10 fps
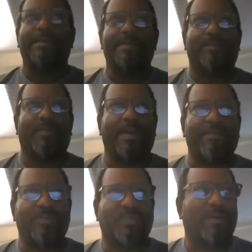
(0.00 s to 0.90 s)
So you're
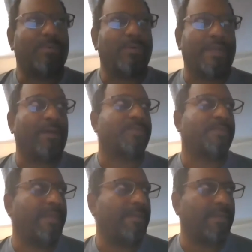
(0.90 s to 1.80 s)
having trouble. It
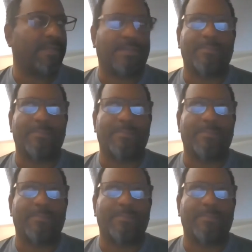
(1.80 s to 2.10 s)
helps me because